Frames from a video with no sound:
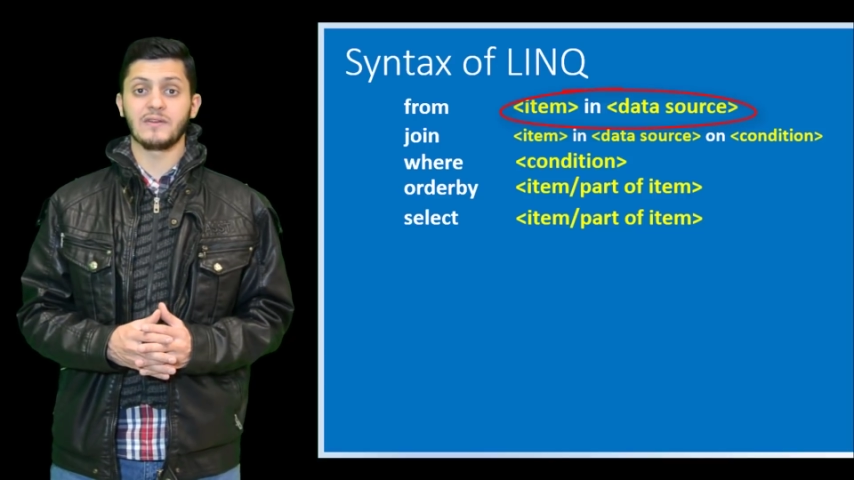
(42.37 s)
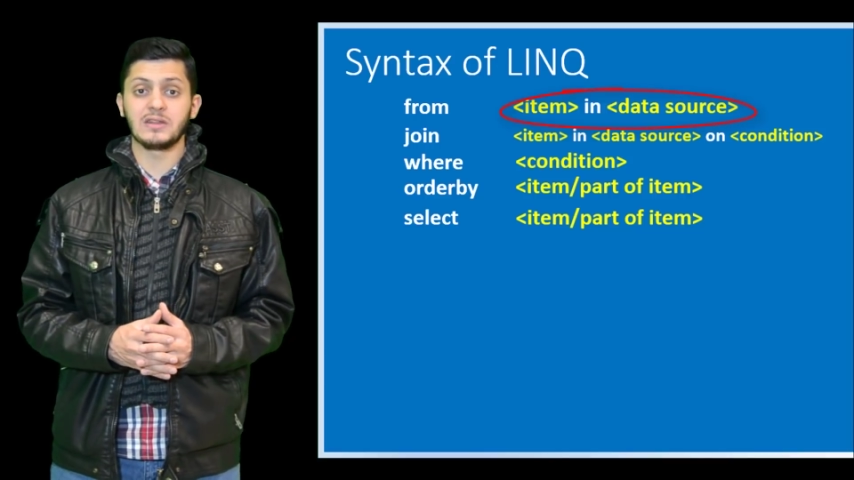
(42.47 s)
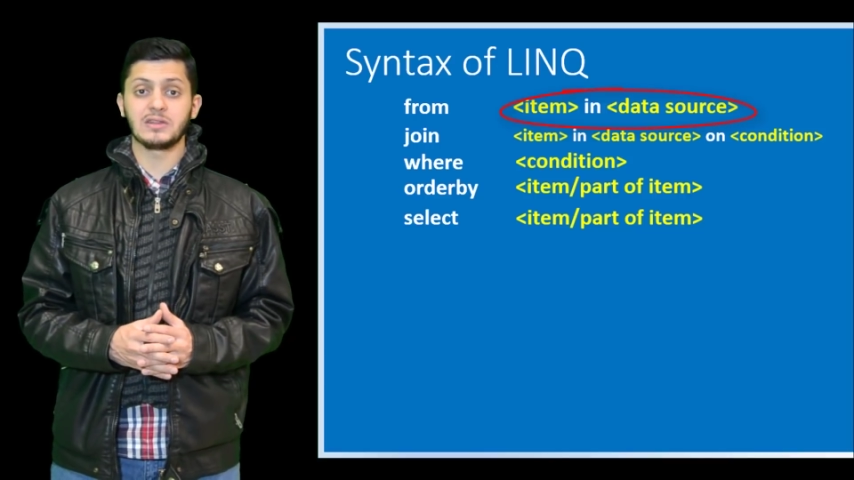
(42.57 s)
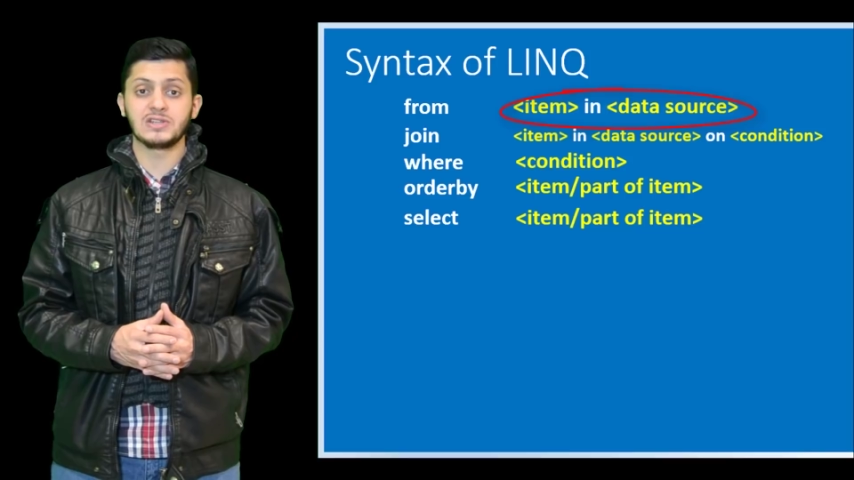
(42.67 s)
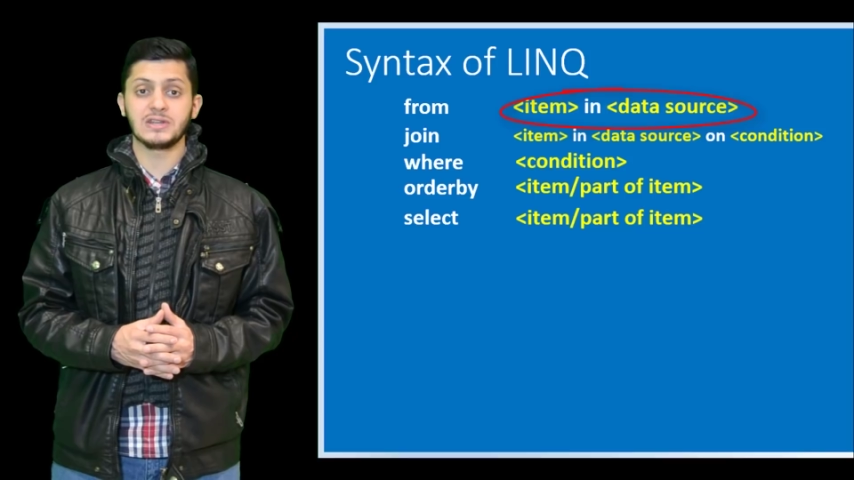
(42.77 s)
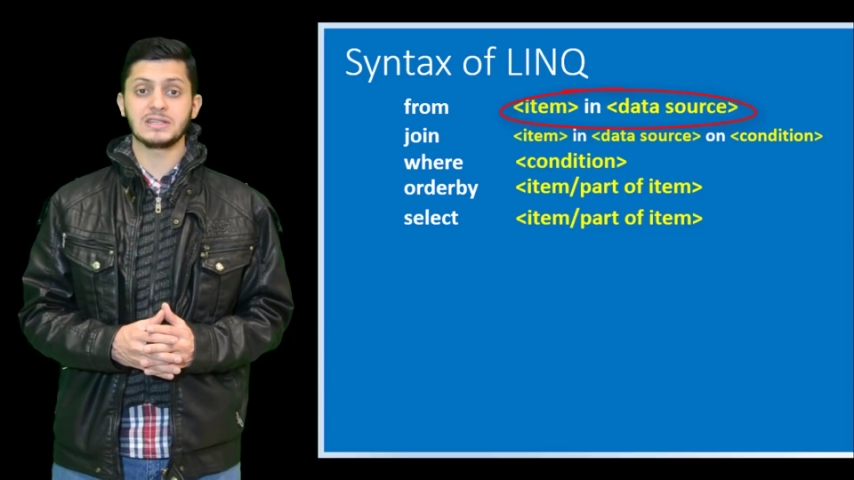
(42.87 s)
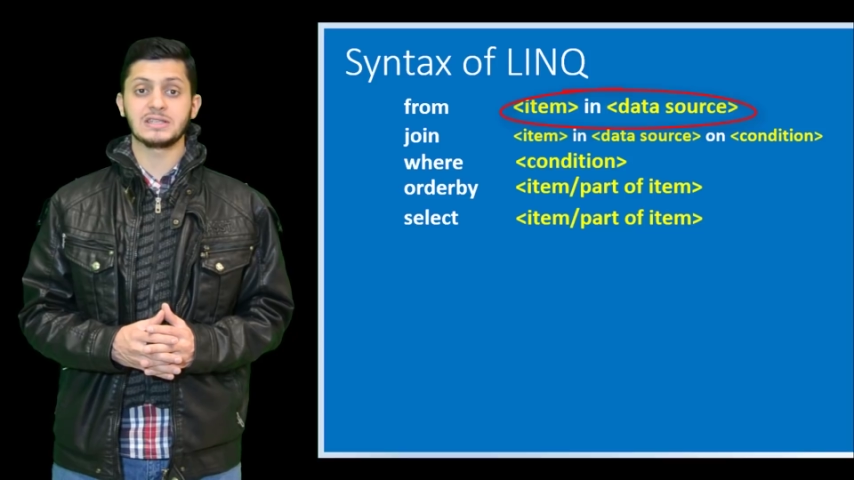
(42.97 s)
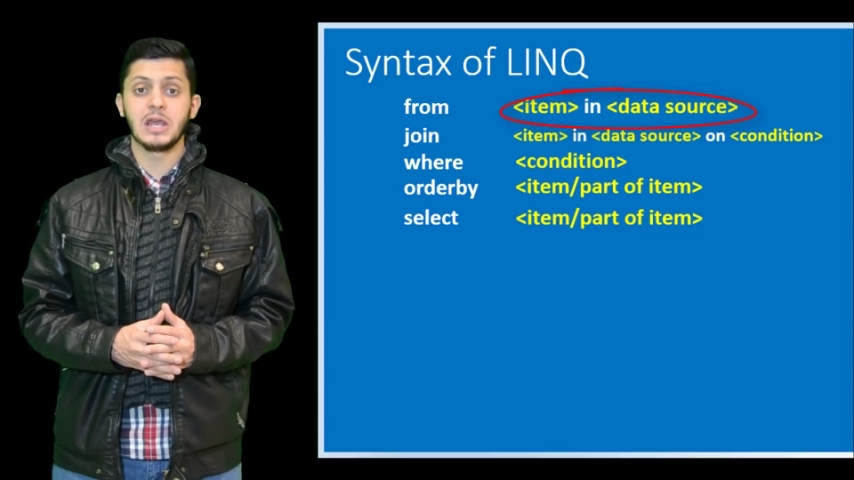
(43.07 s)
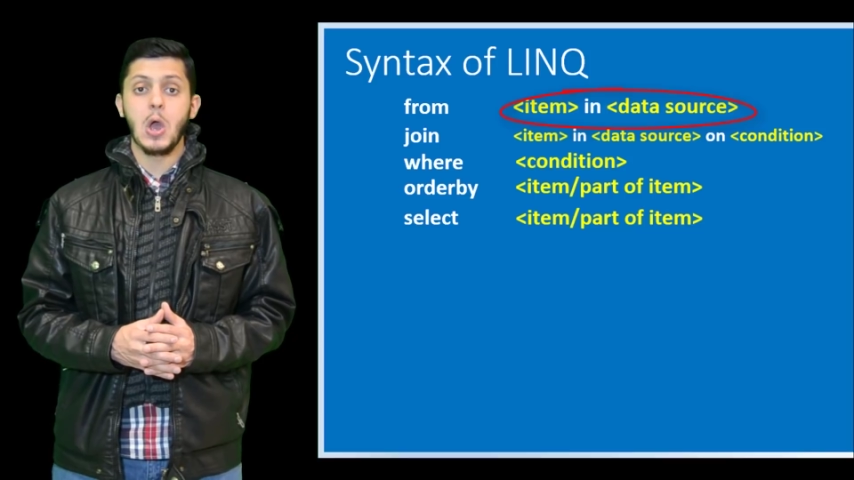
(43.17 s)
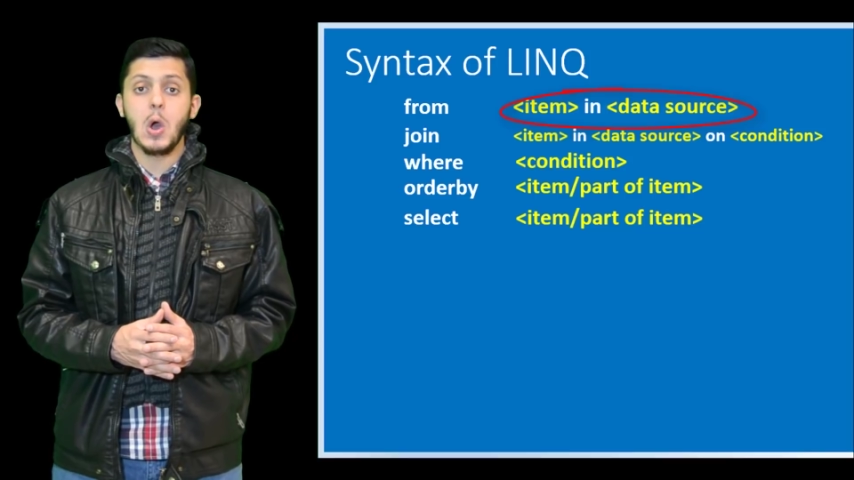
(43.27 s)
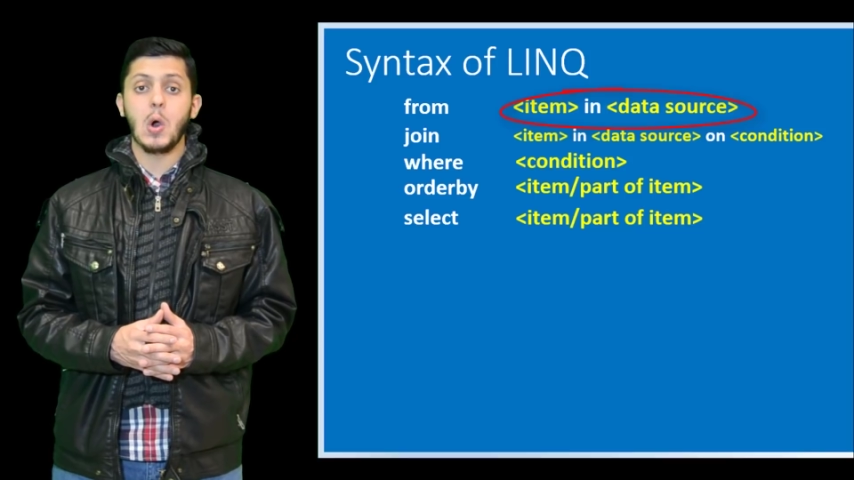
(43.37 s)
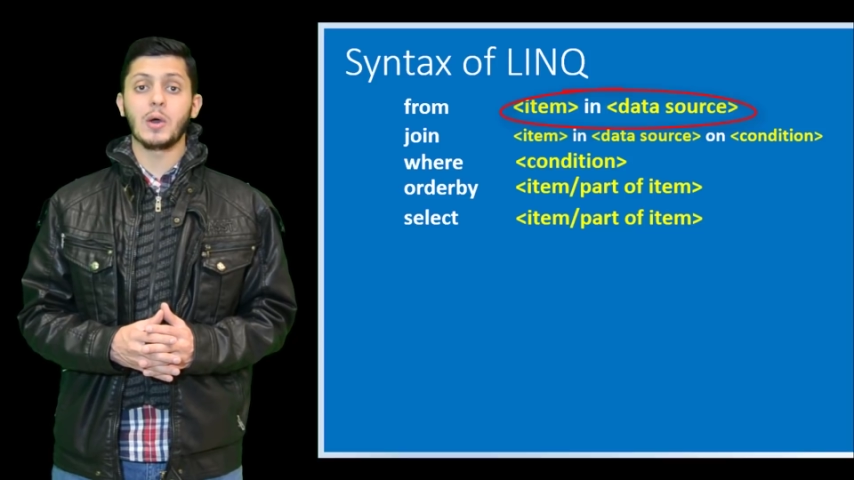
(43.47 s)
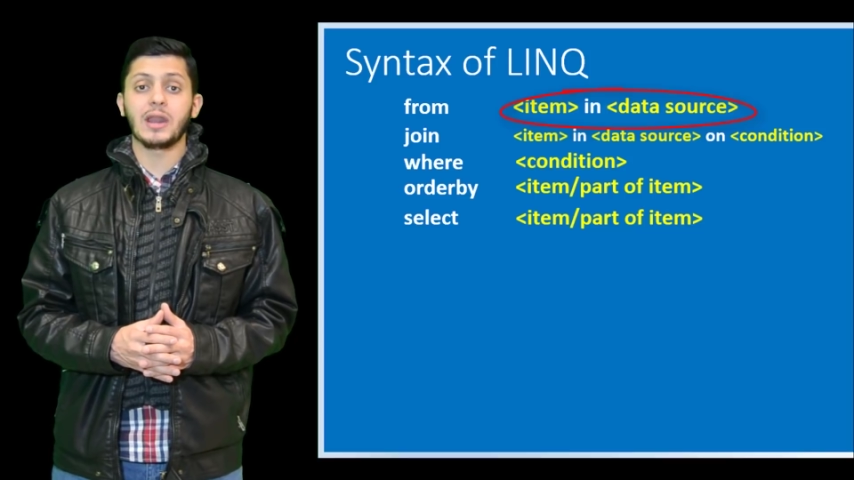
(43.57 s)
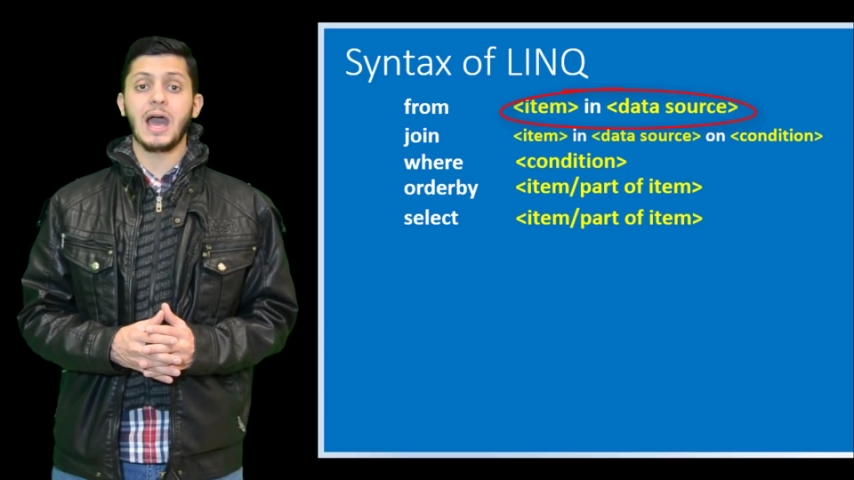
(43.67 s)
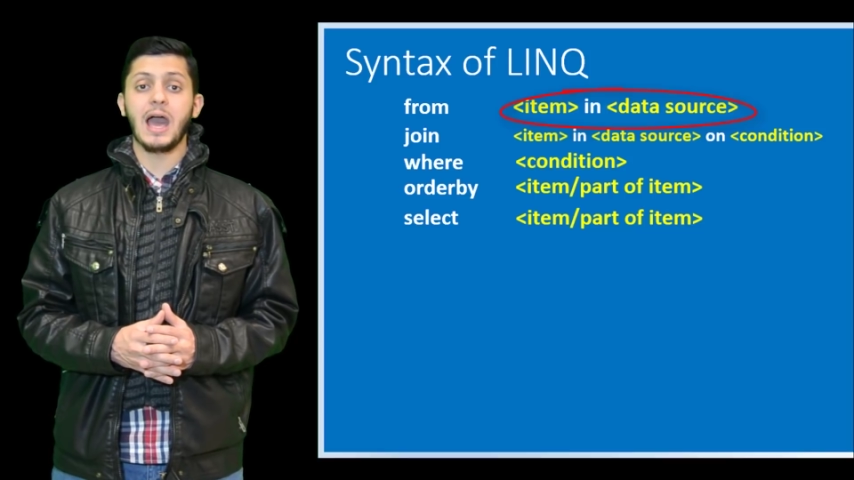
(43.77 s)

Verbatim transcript: integers or